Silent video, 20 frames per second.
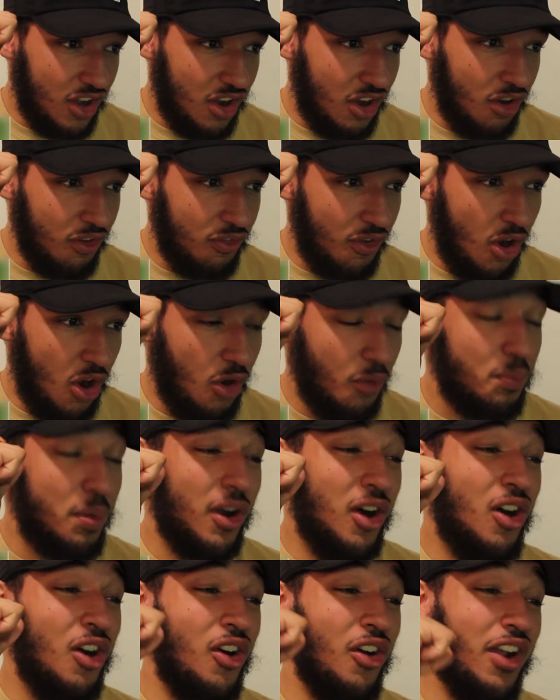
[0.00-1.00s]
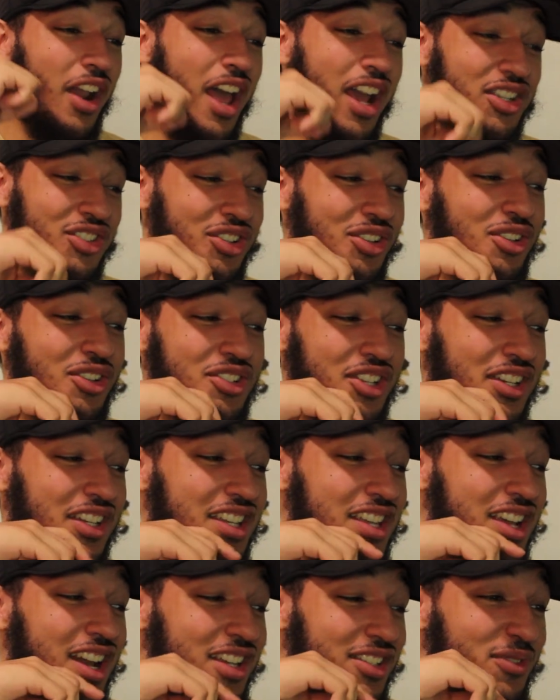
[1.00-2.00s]
Of all, oh, it actually looks like
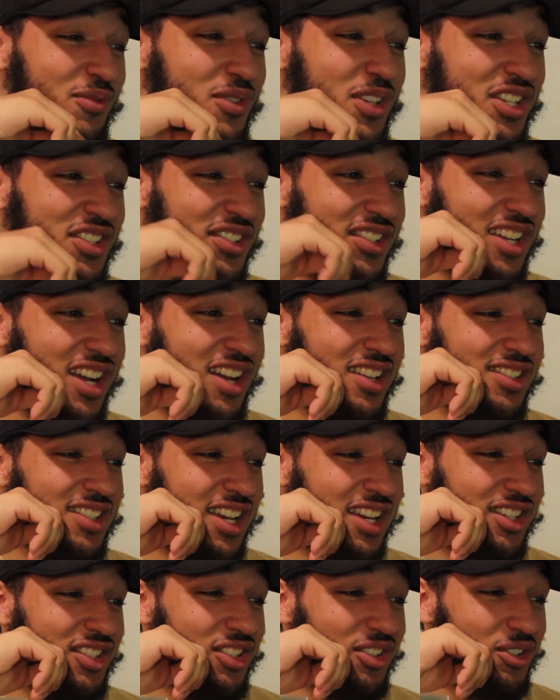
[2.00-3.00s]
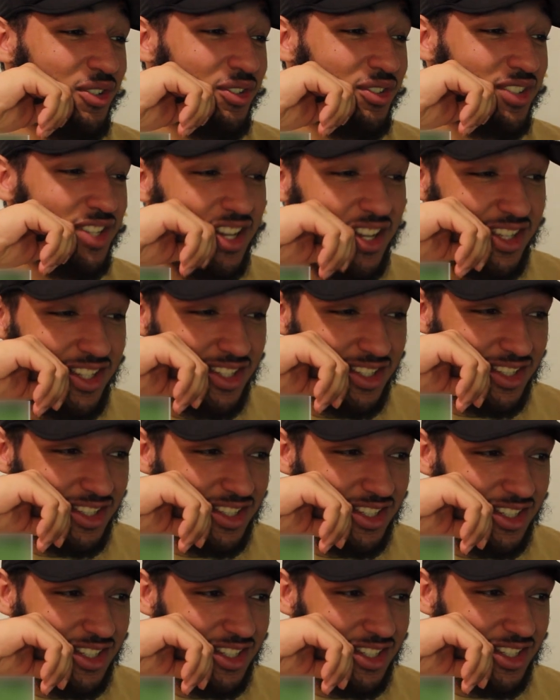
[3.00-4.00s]
he got some decent contact too. Did he?
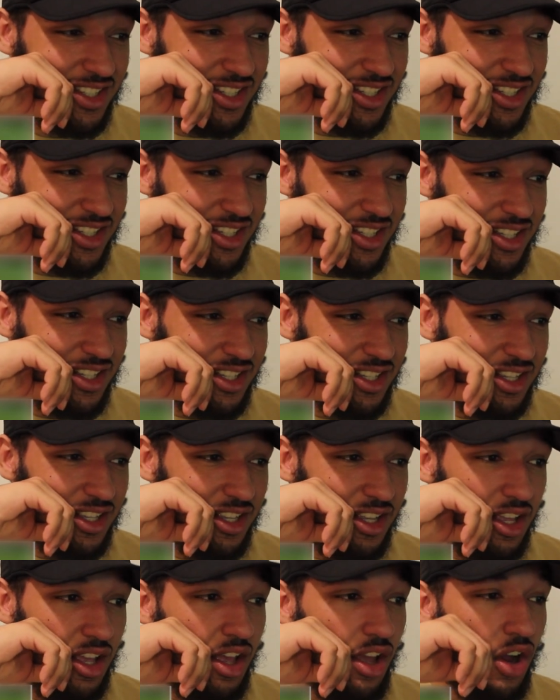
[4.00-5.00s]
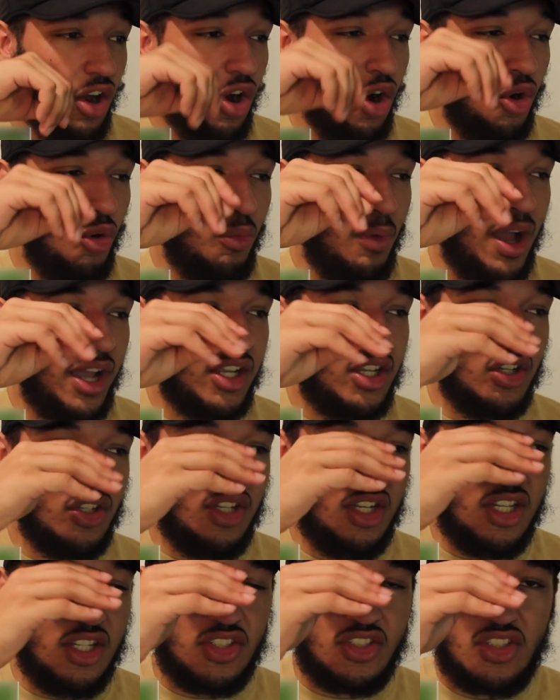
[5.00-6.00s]
Oh, oh my
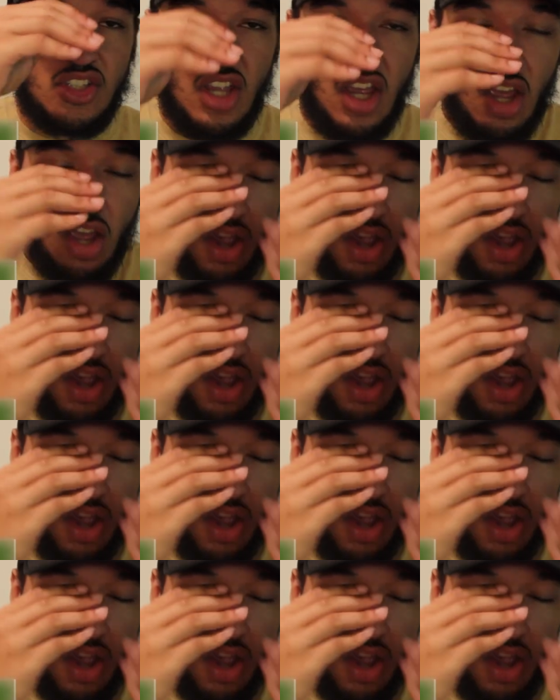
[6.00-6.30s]
goodness!